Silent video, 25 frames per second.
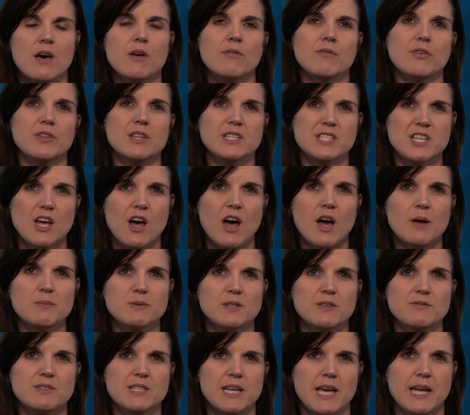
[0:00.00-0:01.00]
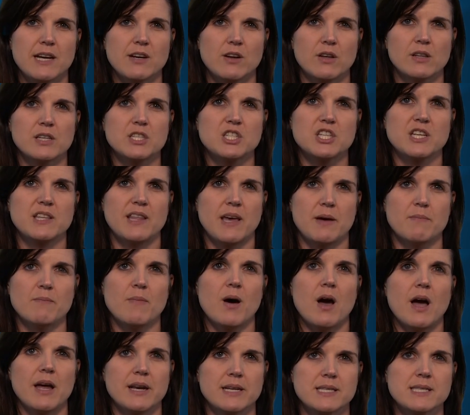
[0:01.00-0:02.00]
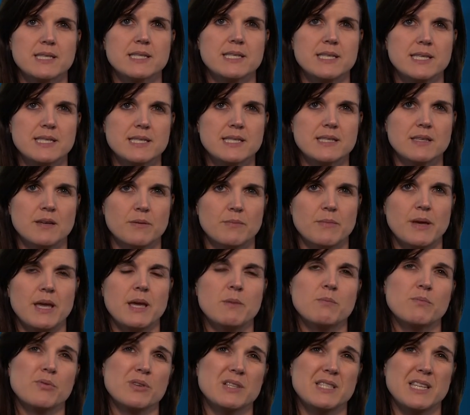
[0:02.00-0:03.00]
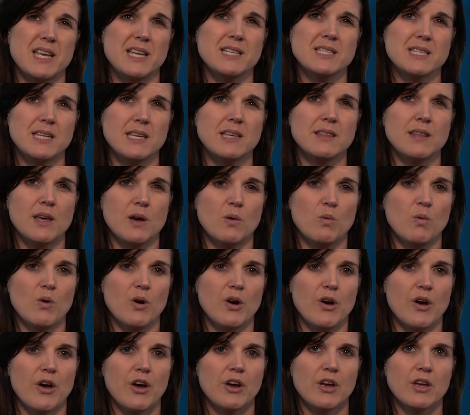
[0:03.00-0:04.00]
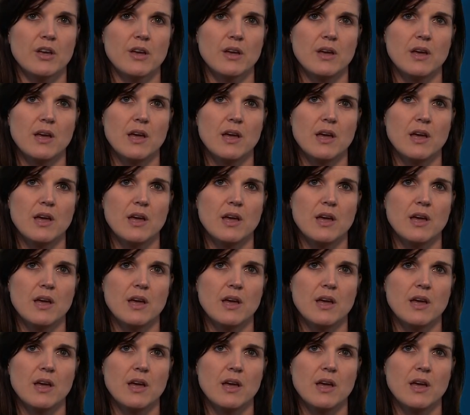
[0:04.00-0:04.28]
for the types of technology that might assist them in presenting their work.